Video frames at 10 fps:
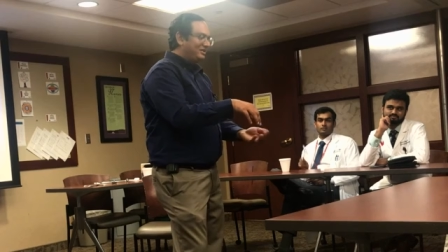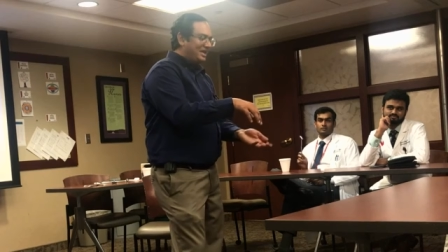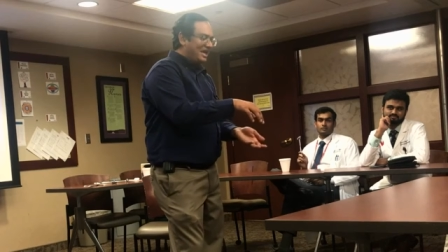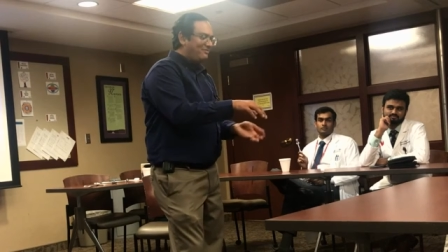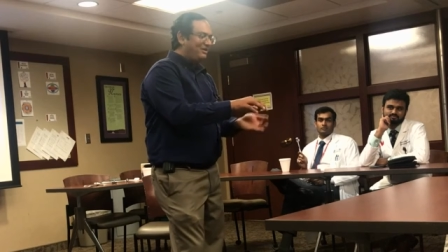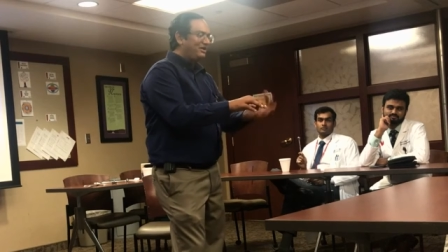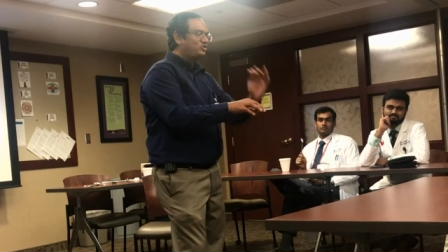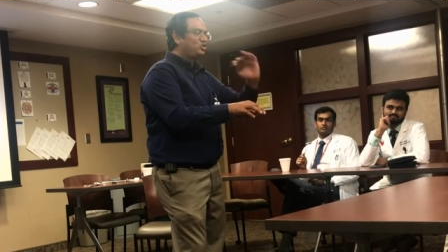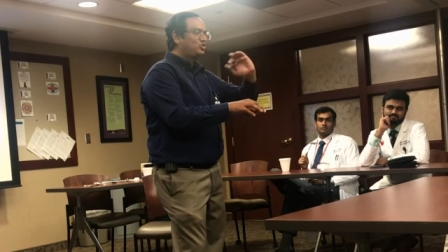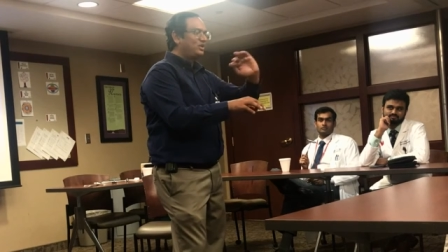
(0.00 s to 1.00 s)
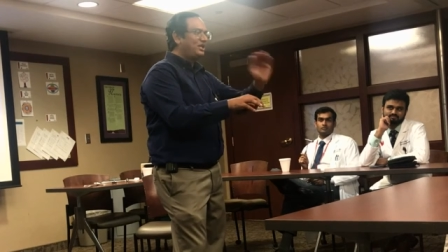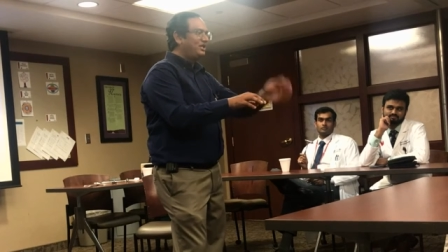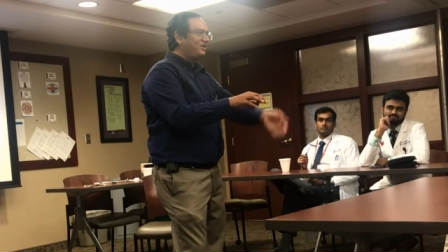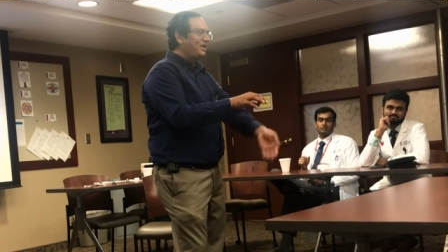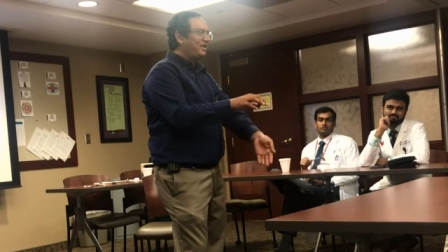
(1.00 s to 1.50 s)
the hammer has to swing
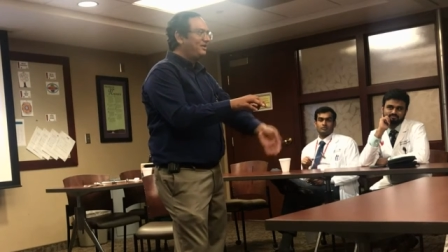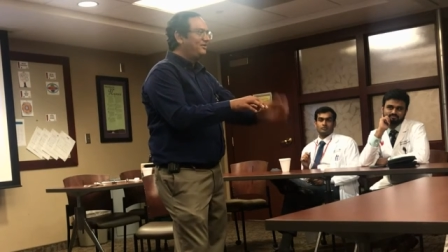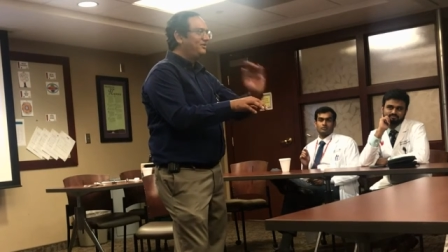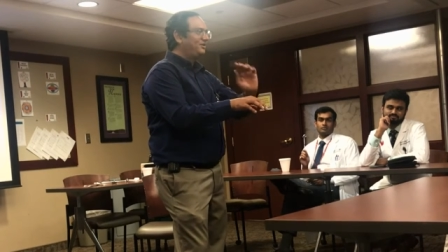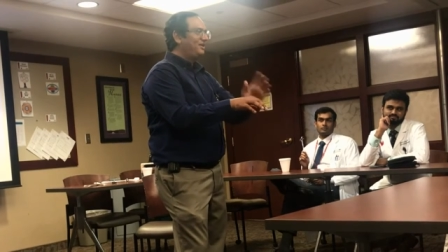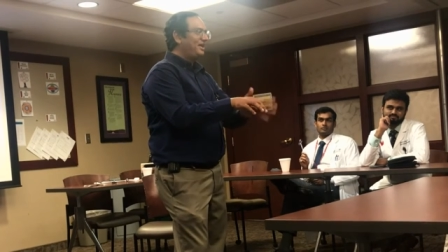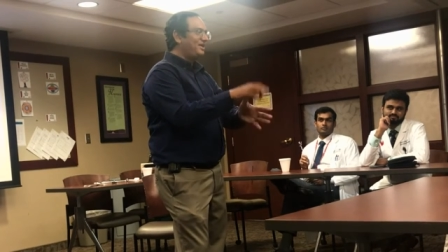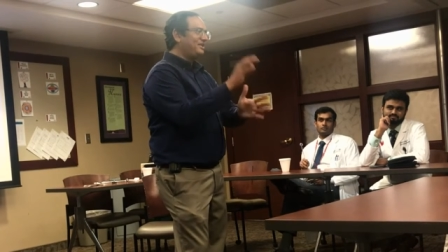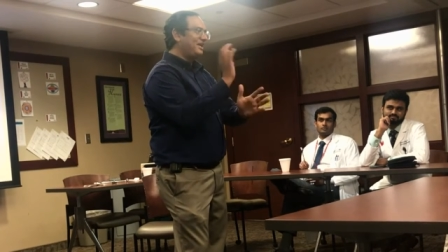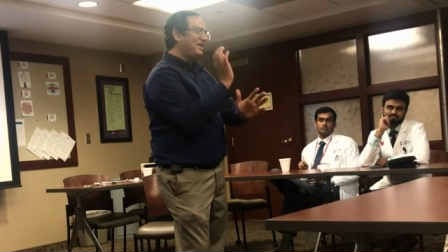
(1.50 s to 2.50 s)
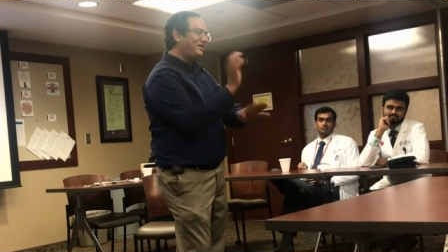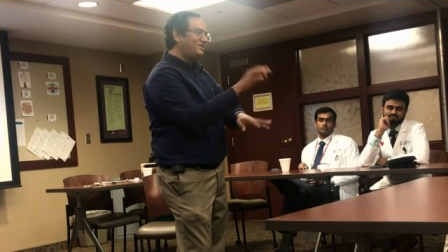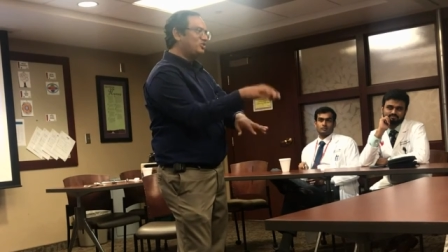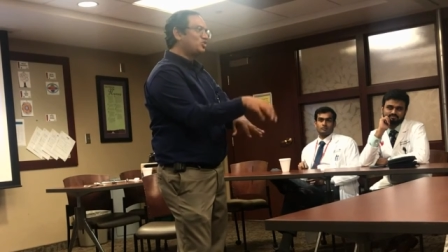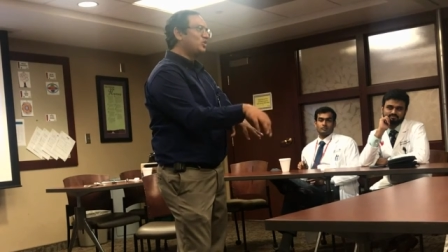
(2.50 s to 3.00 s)
in your hand, and the hand
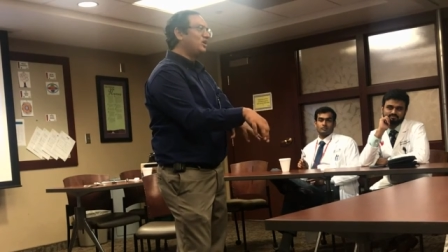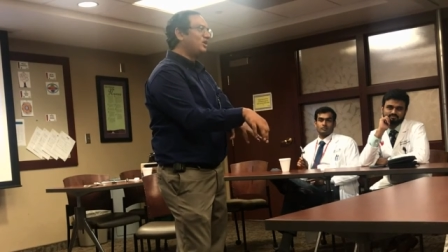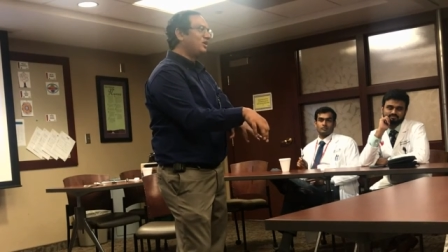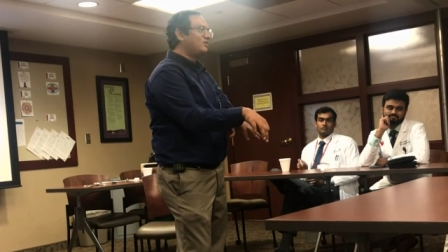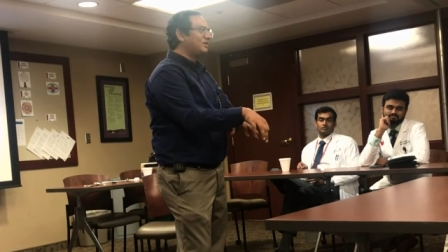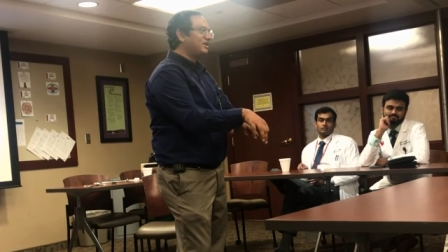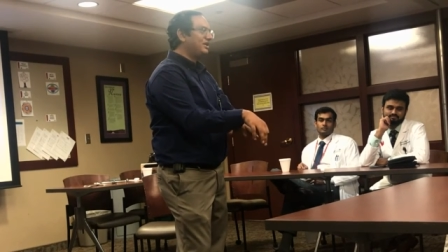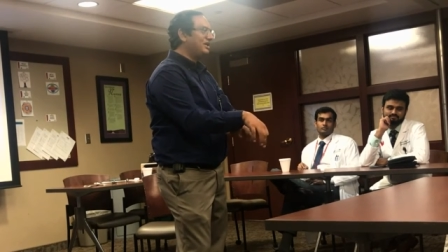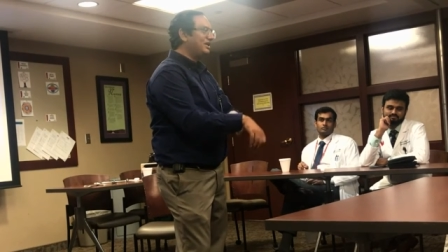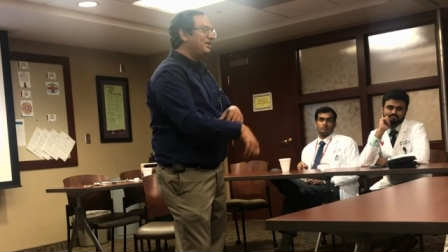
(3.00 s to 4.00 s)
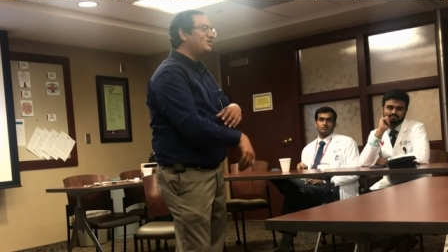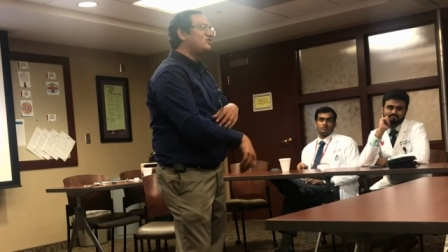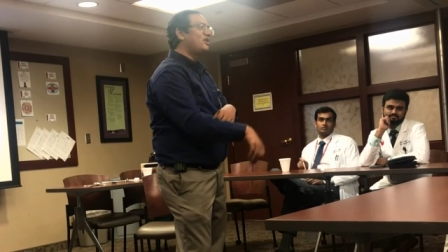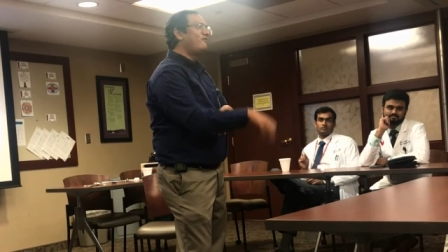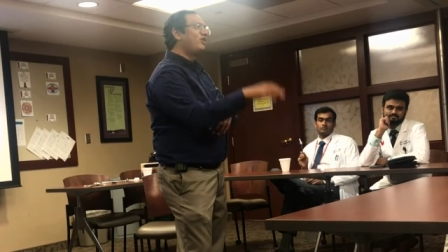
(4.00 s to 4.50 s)
has to swing along with it. It has
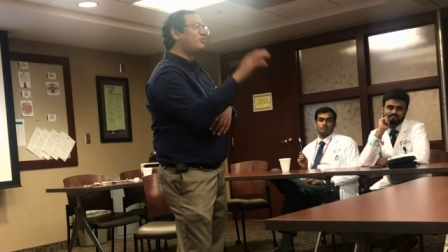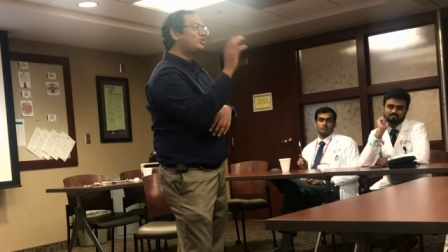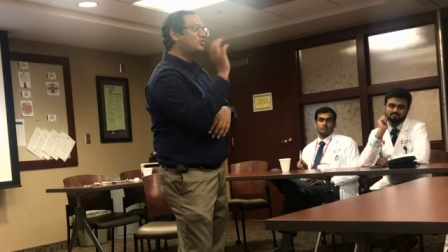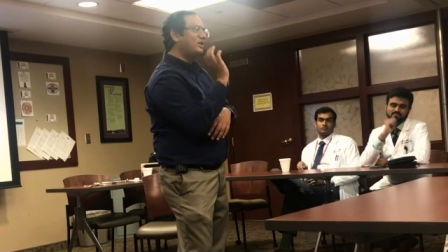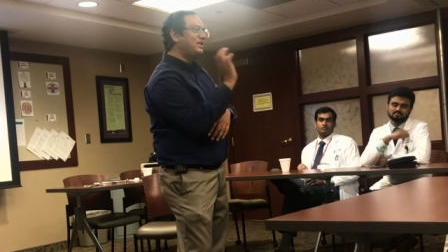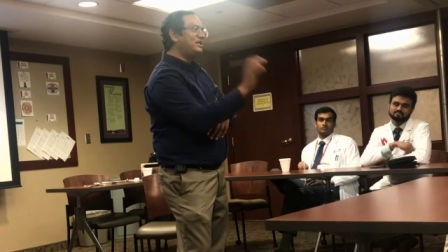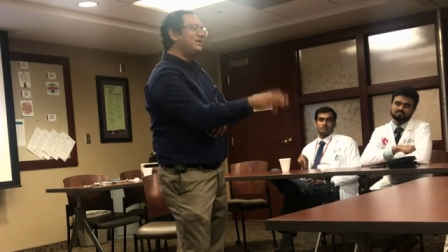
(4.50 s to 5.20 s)
to have almost one hundred